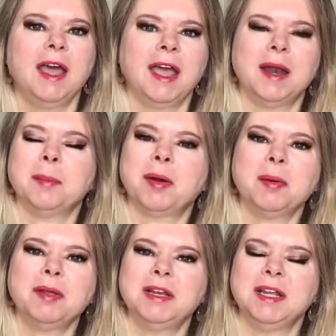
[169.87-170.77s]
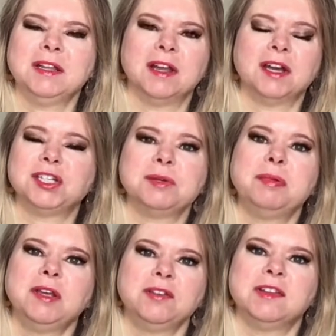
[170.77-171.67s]
And I probably need, I should
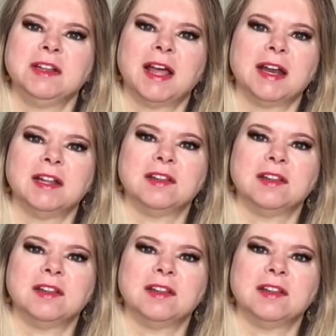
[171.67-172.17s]
be using that in